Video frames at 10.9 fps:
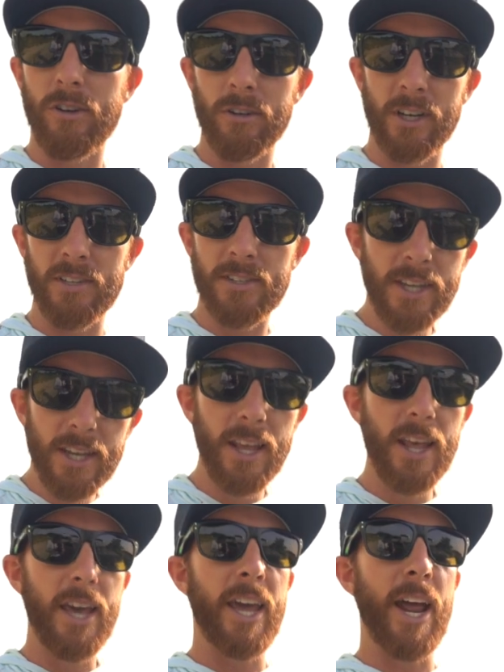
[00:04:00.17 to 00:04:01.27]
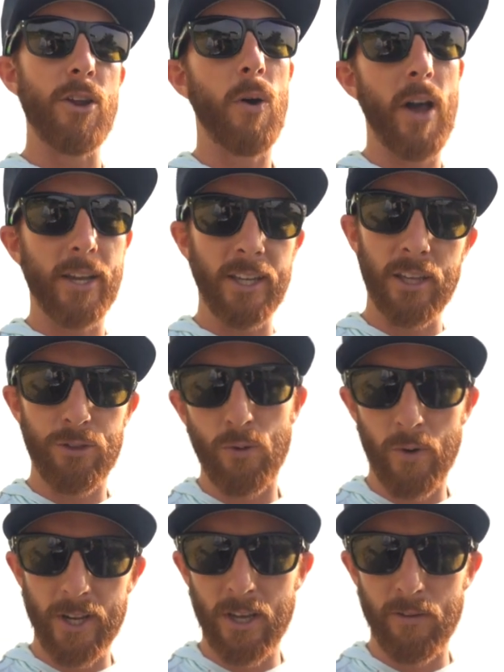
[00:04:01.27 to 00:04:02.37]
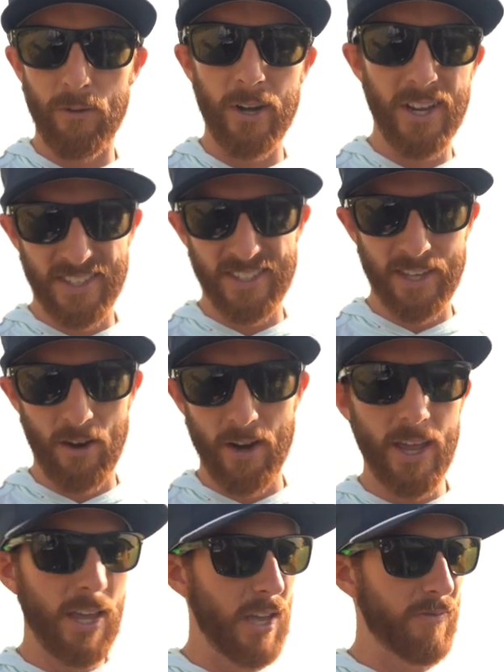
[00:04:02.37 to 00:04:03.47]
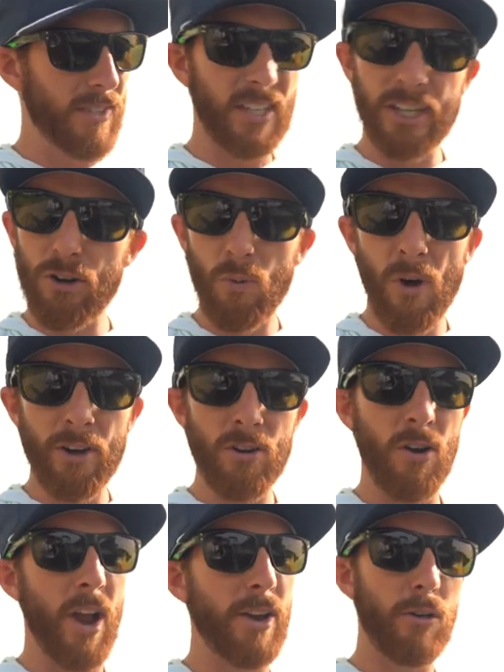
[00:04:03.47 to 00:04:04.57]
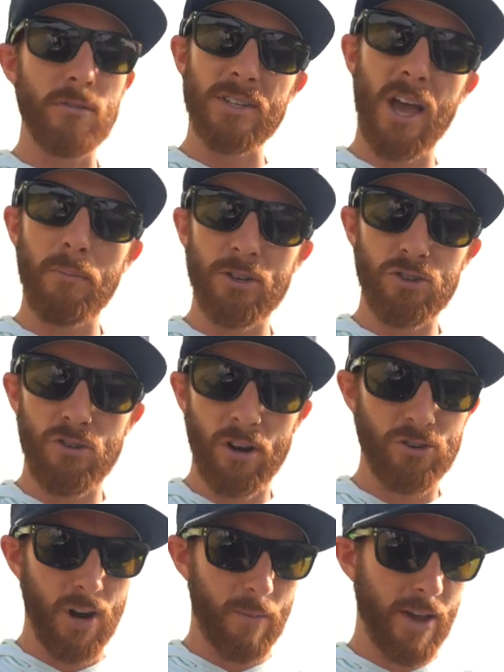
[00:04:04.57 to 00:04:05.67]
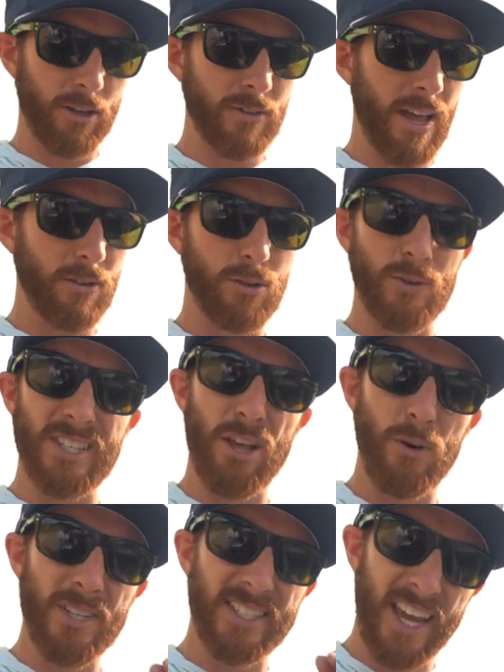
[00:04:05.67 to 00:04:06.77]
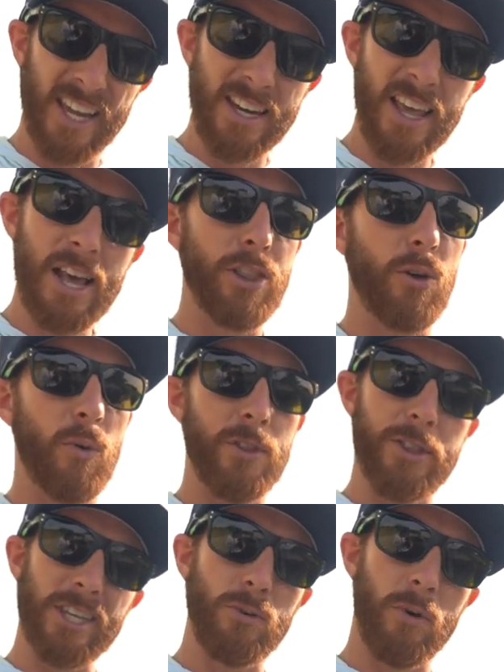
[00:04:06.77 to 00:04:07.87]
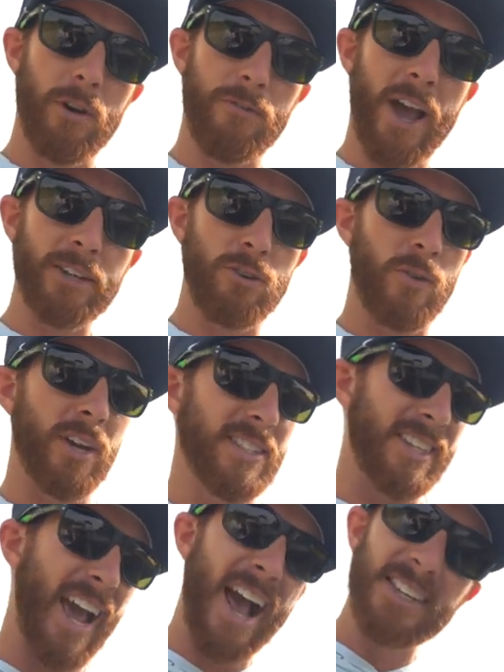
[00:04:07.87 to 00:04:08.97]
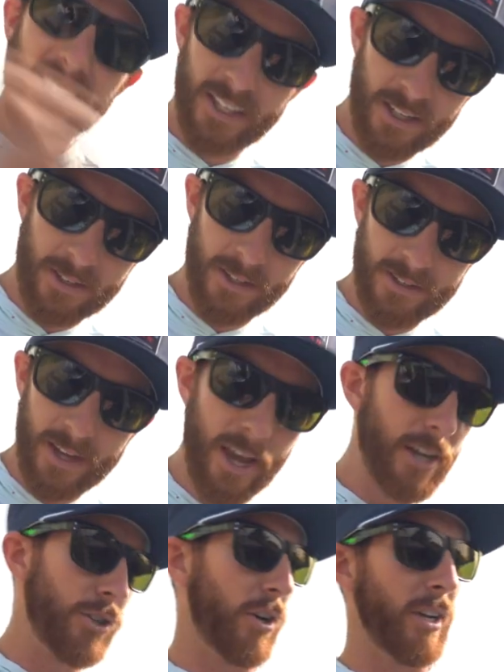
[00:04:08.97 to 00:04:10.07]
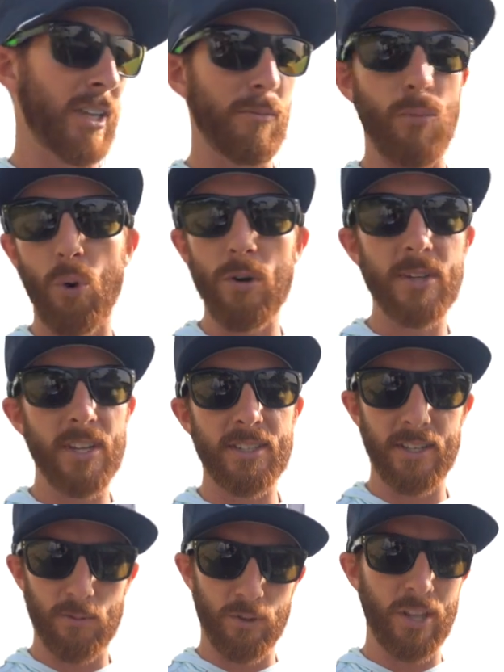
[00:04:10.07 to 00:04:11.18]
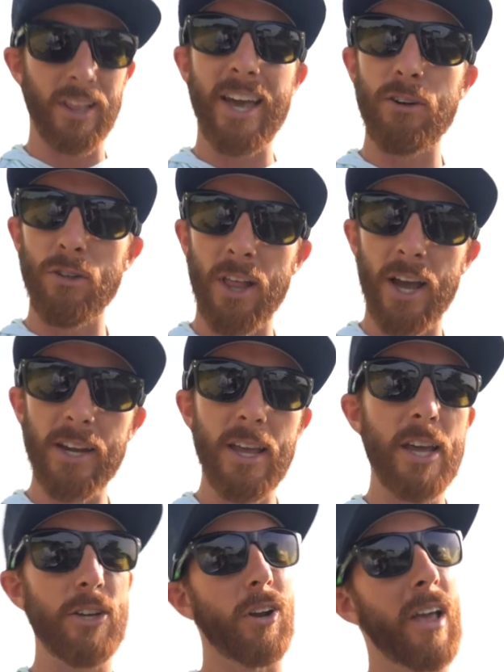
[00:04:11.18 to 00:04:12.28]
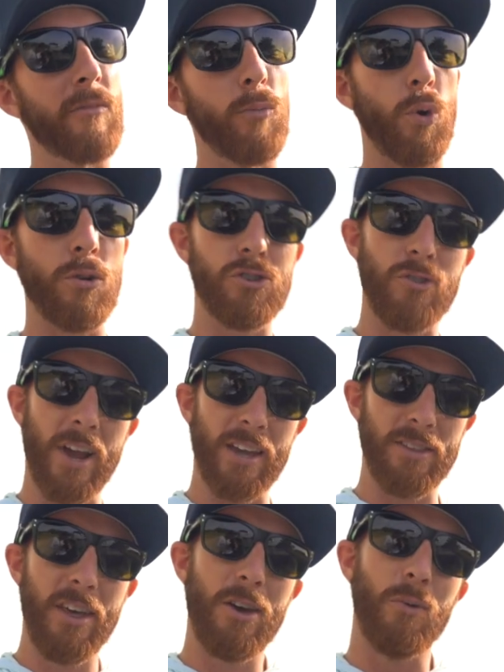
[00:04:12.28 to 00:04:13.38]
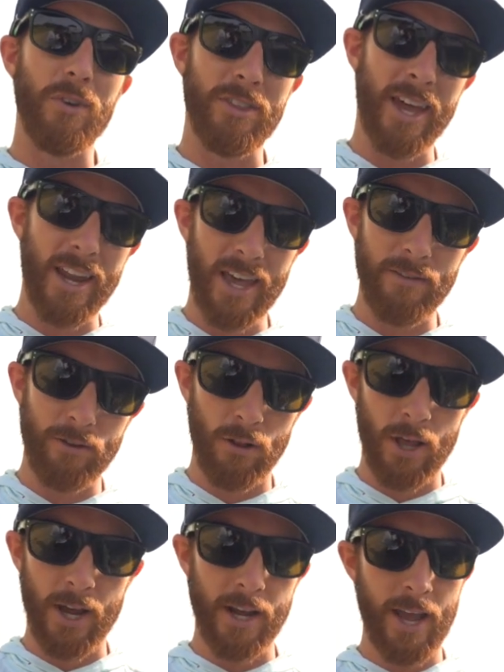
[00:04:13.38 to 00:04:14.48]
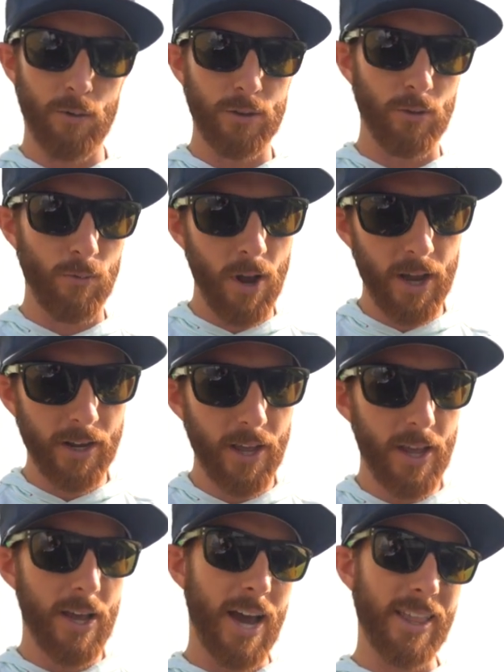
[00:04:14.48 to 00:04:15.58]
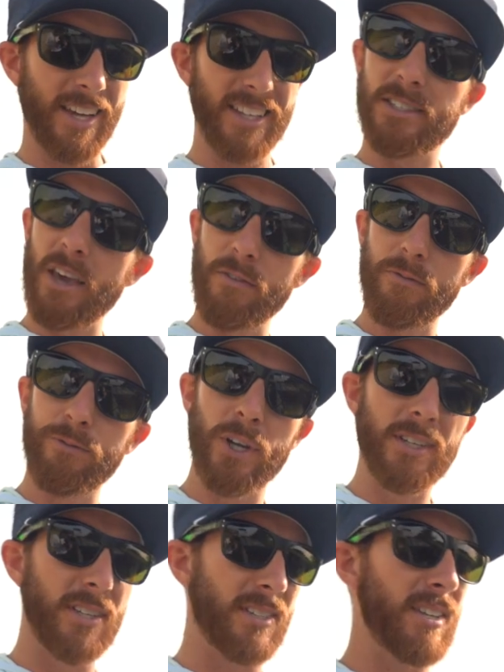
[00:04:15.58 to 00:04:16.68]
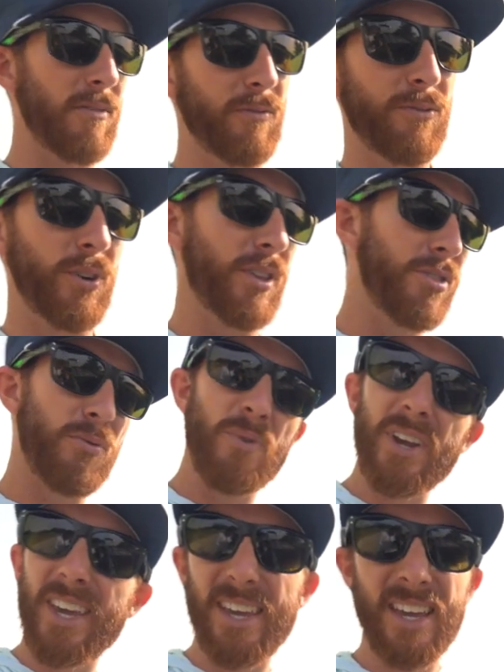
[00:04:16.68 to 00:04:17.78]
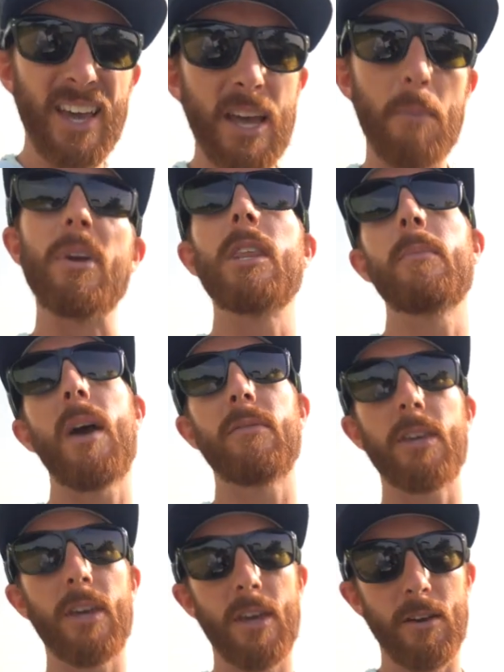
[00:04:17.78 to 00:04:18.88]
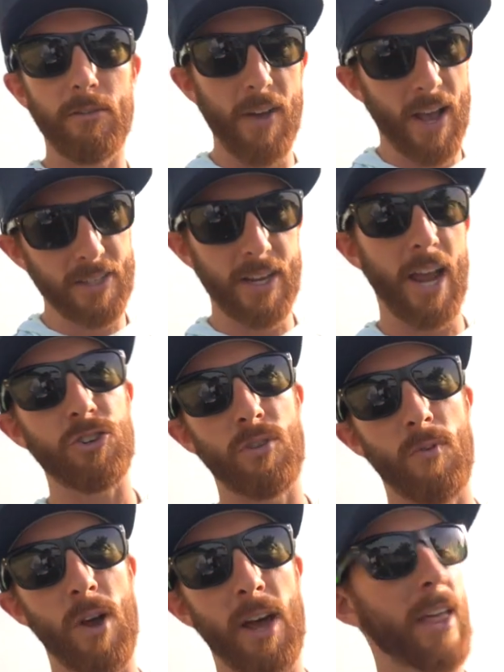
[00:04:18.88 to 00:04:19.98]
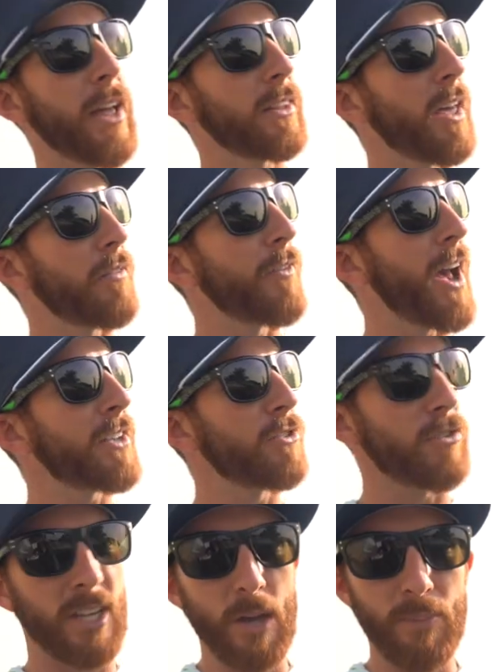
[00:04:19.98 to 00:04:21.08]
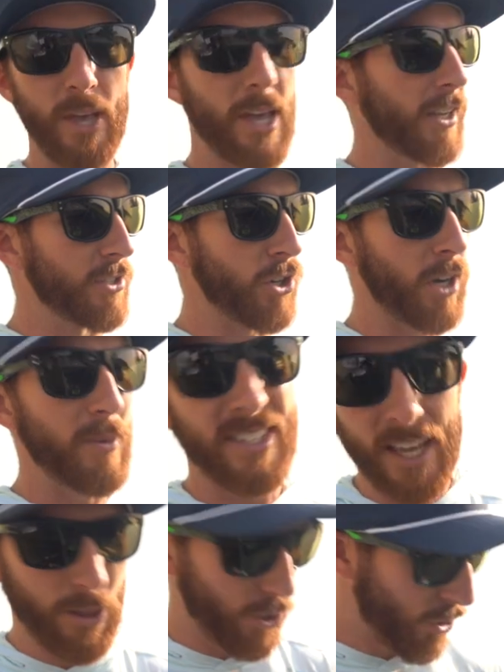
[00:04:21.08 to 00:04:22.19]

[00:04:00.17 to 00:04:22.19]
aren't gonna see it, and I know I can get through any cover necessary. If it's clear water, or I know there's not much structure, I might go down to as low as 10. The one thing you wanna factor in is casting distance. You're gonna get more distance with the lighter line. You're gonna have more strength with that heavier line. Now with the rod, I like a 7 foot to 7 foot 3 medium heavy fast action rod. I like that faster tip, because you're going to be setting the